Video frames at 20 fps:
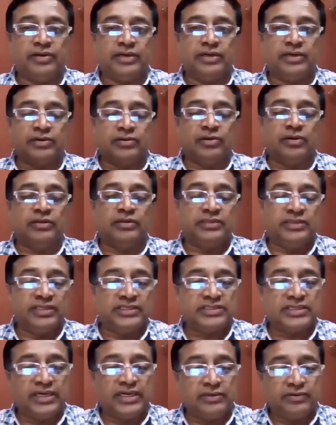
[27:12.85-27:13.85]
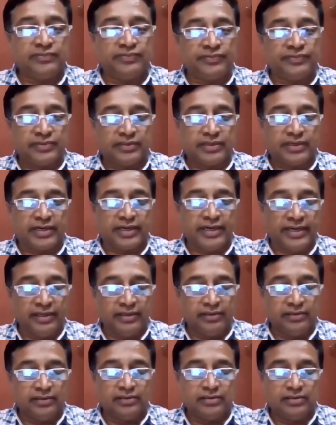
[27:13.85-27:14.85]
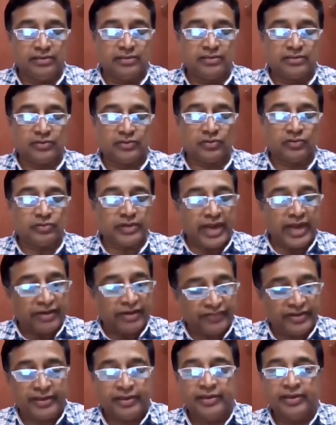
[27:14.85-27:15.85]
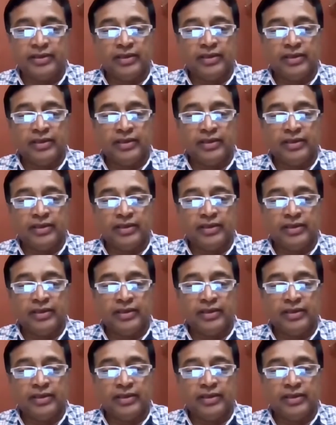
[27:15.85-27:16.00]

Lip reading: have undergone this kind of training through TAFE,